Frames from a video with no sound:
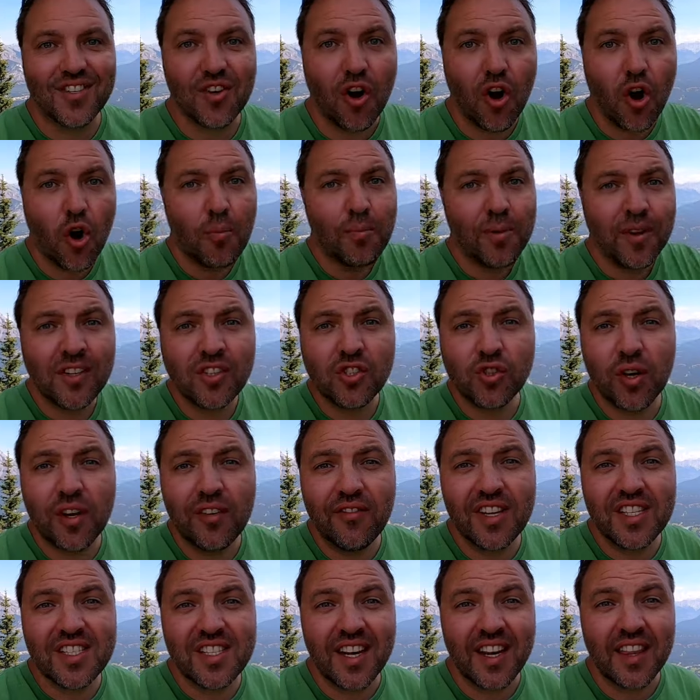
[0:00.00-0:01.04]
So I hope you
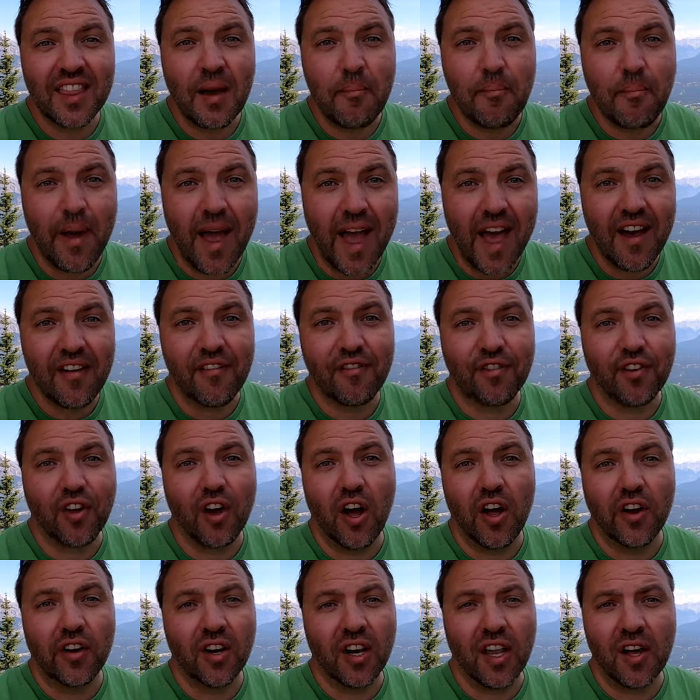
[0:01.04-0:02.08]
enjoyed visiting the Banff
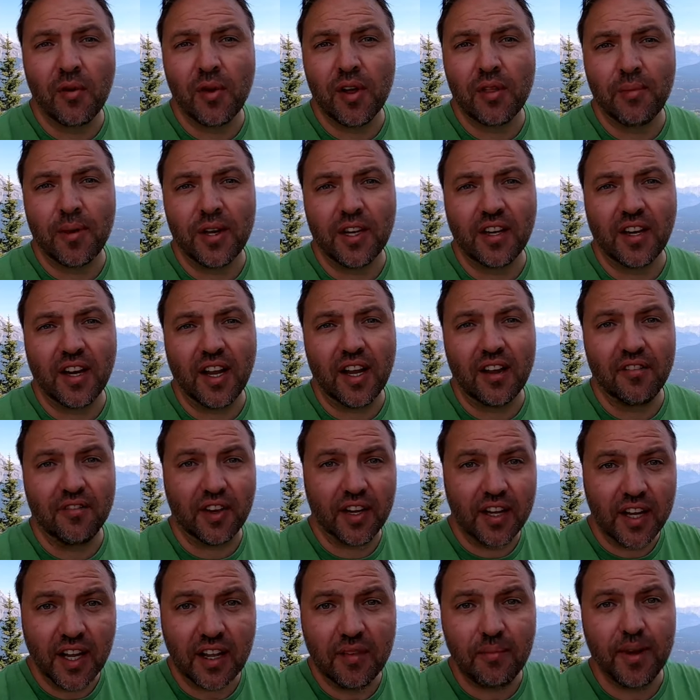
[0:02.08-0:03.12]
Gondola with me today. If
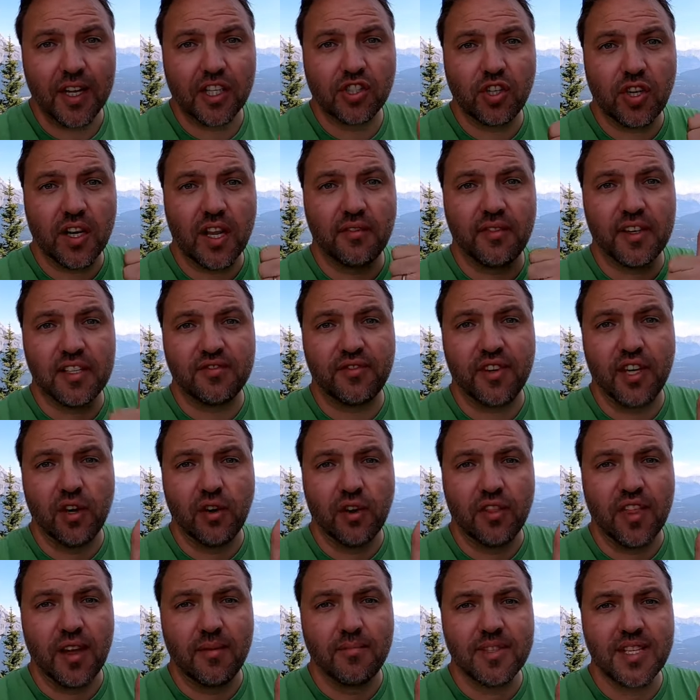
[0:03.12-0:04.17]
you did, make sure to give this
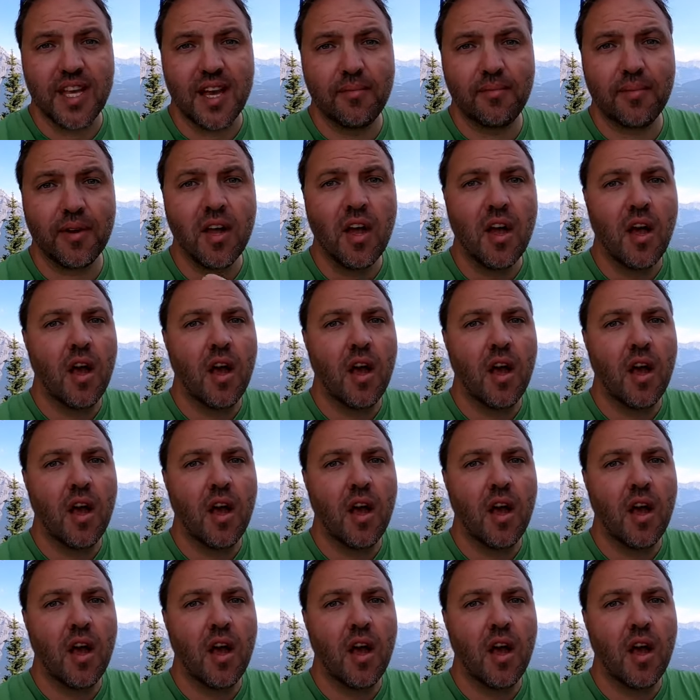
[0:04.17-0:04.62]
video a thumbs up.